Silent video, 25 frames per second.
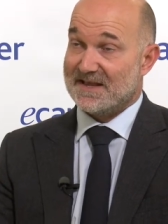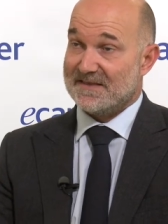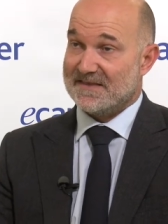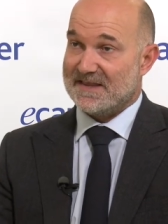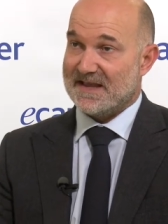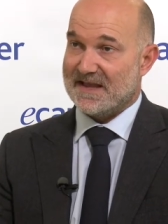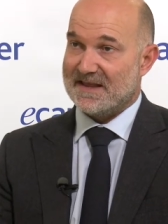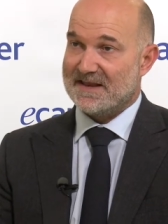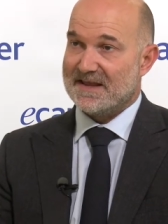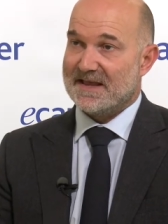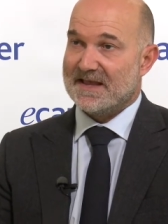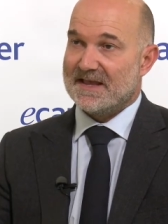
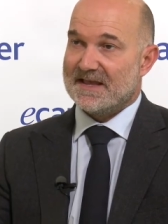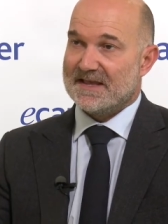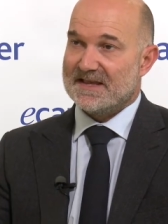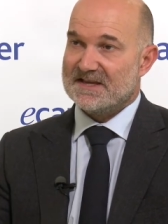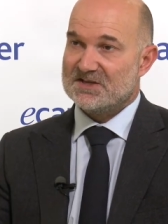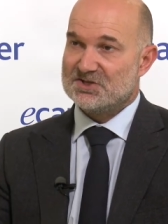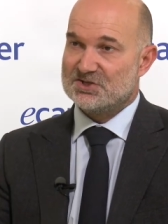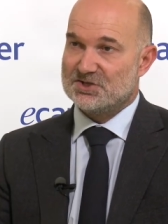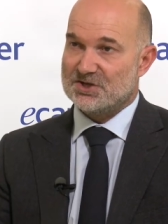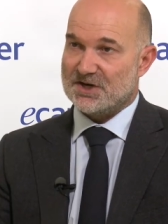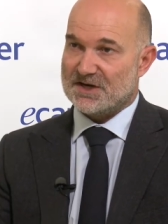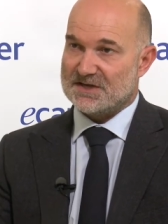Then
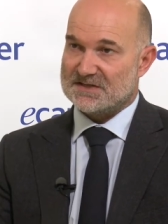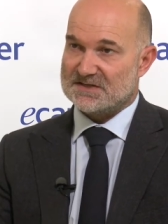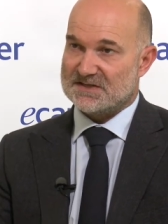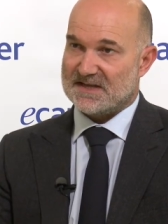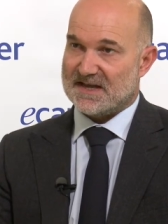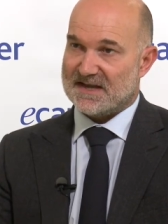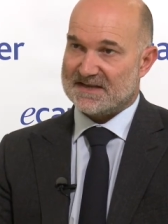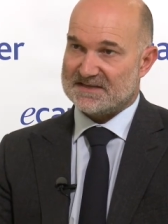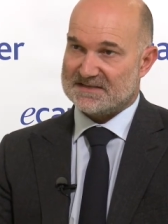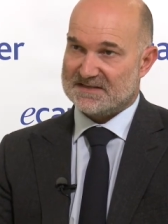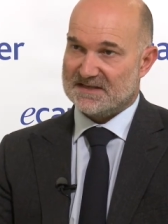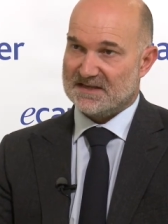it's just,
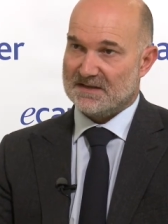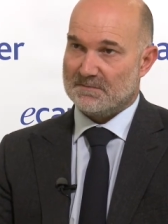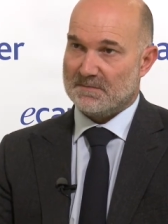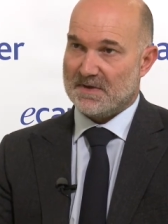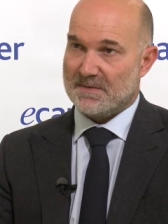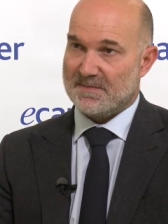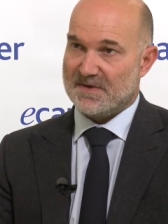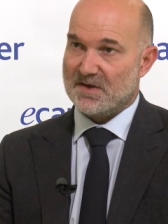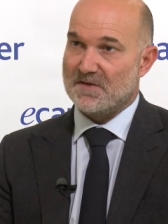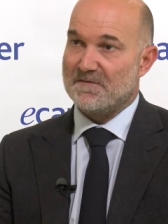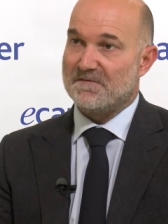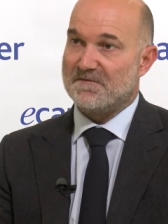I think,
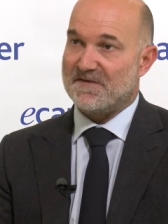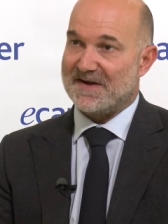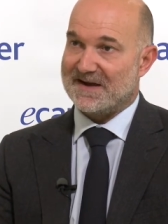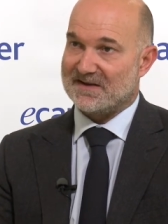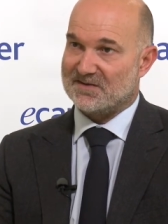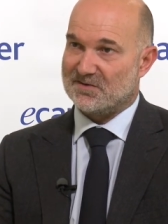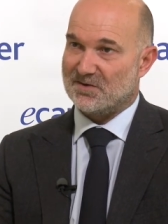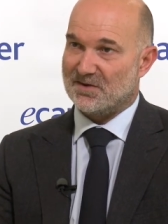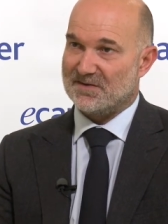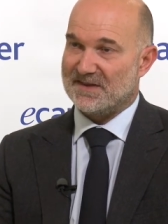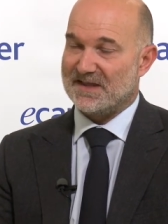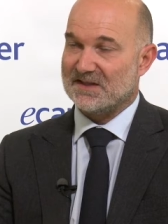maybe a
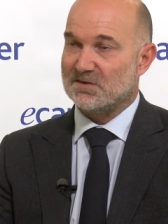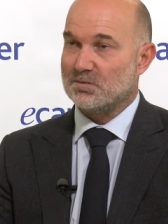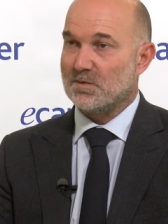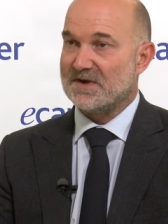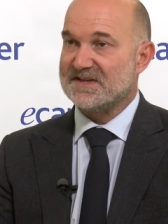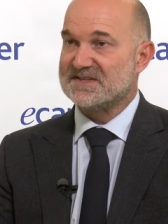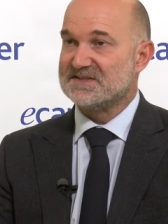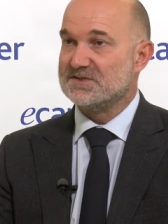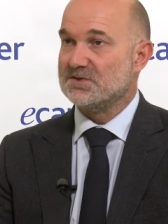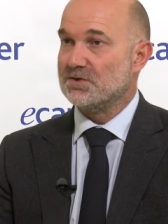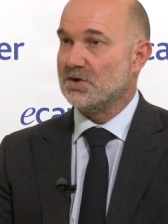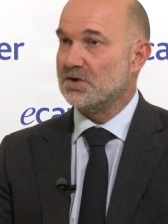factor that
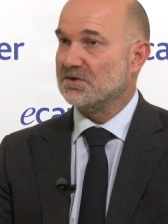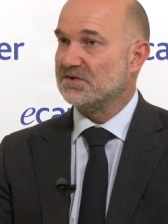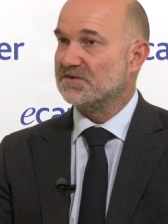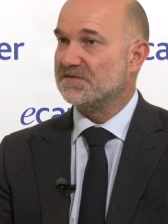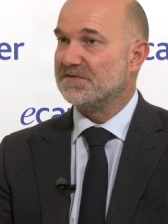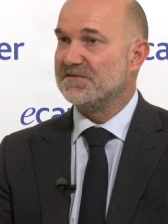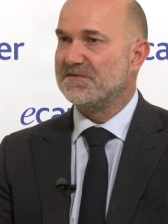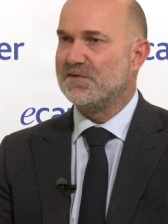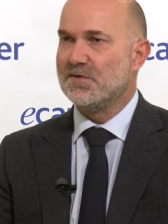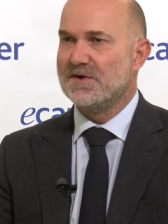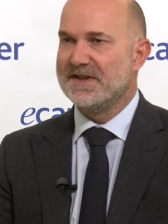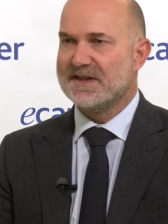was not
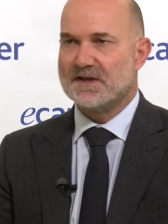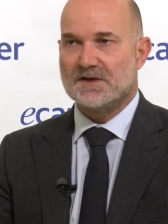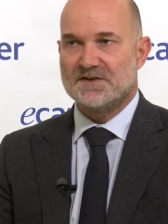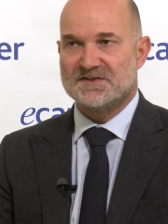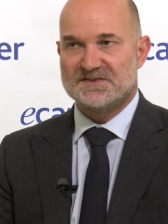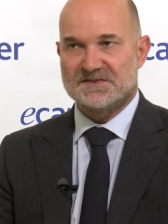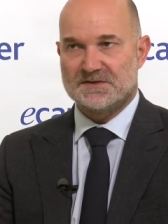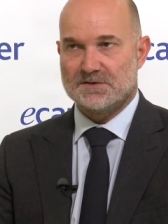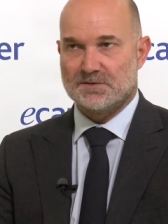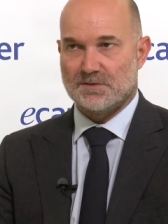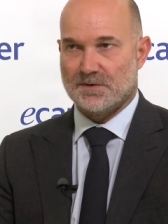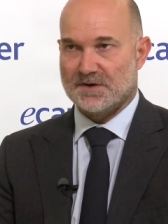fully
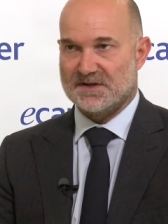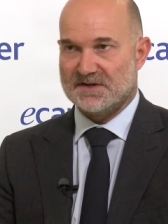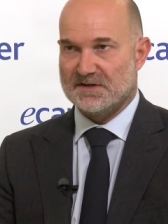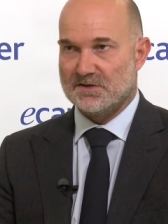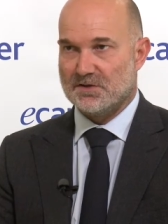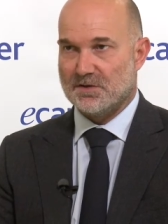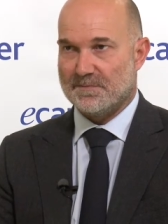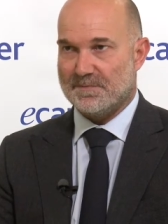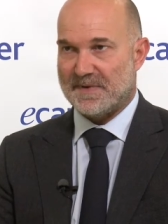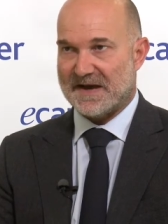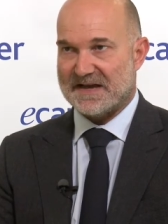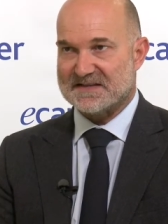considered in
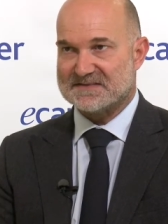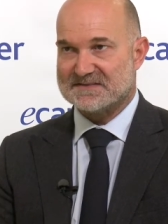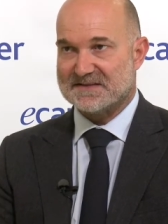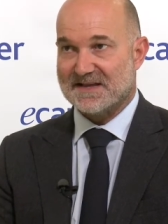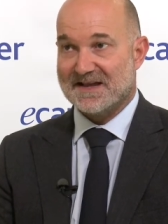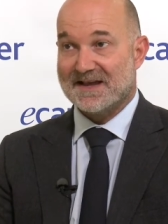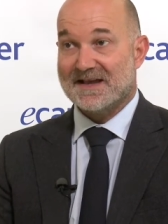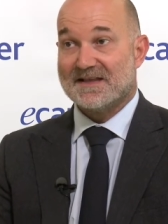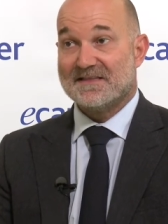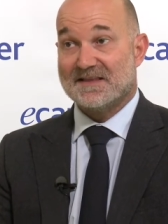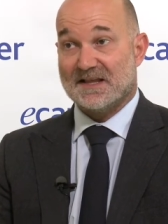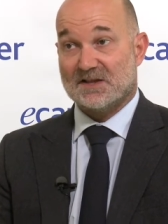the past
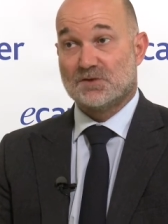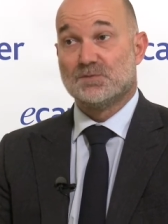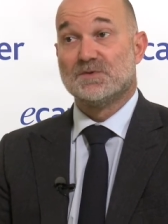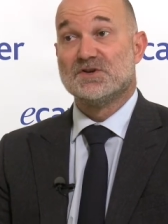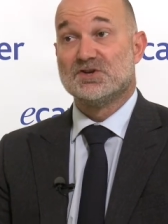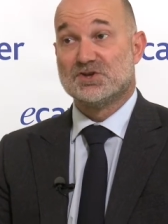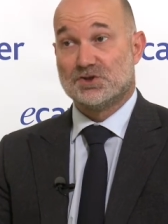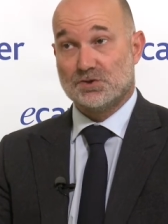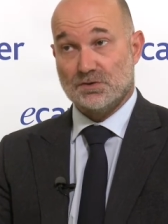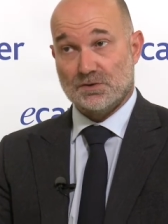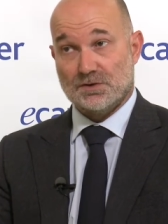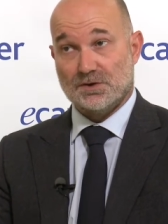that we
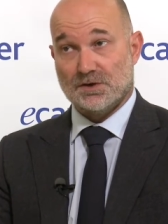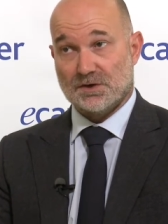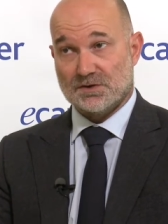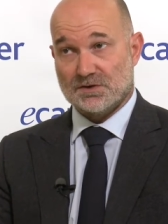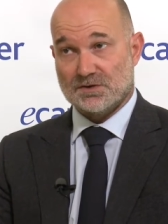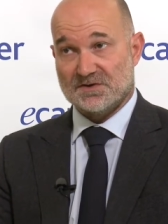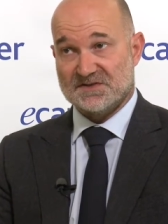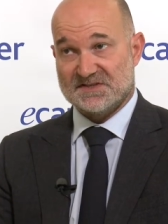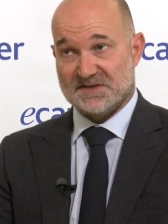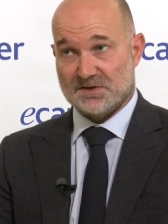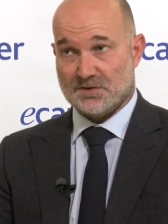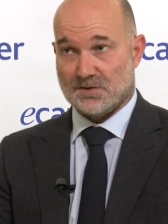should not
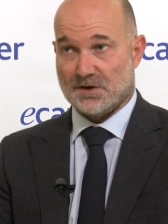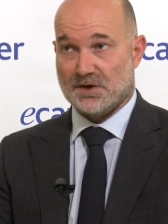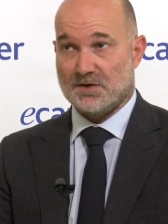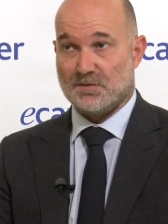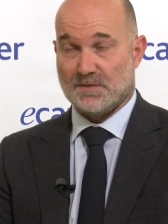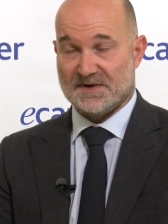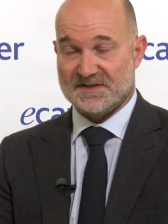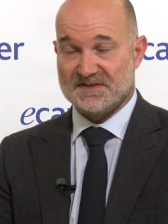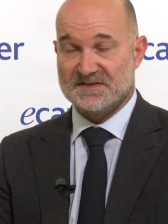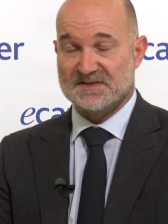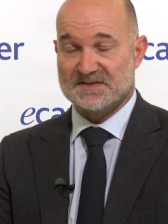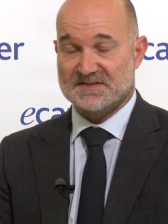consider
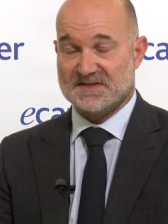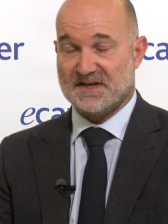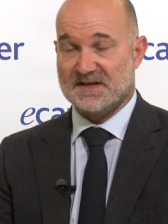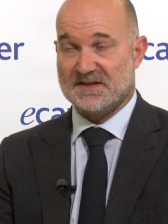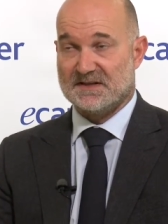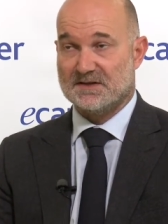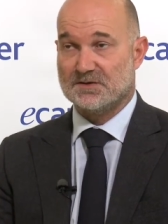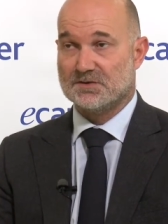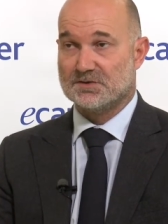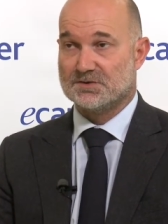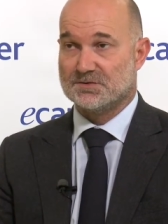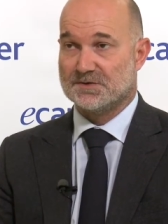when
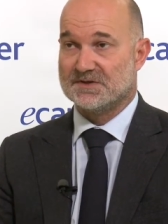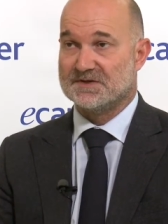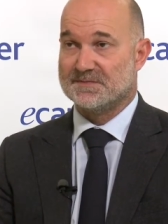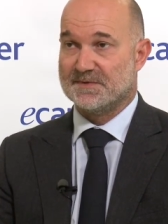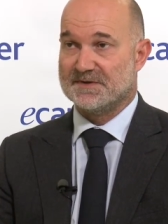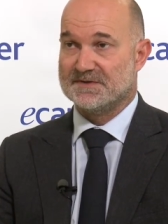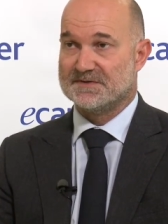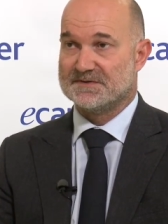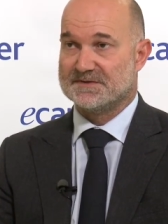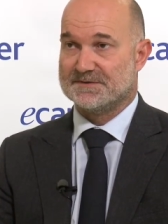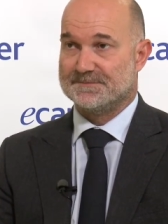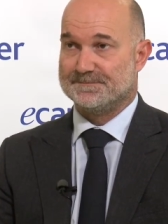deciding the
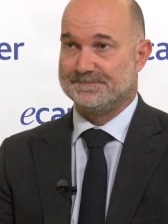treatment.